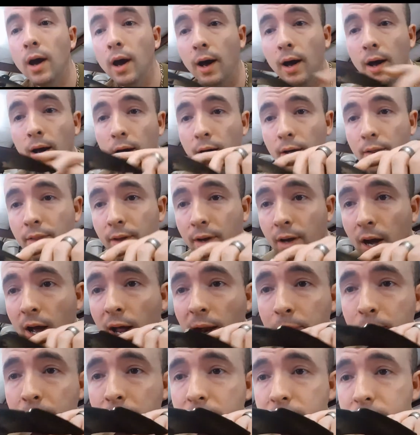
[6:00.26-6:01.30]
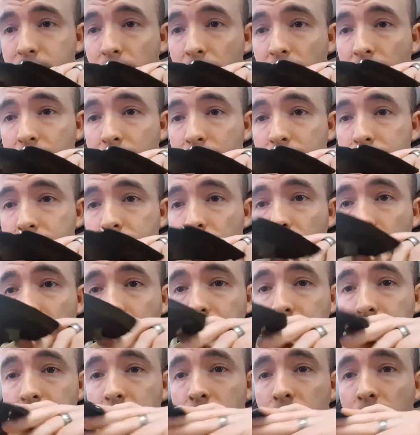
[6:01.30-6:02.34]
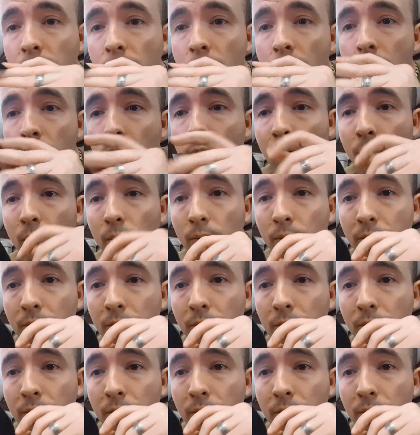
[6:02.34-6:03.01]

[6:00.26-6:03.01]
cod piece has 0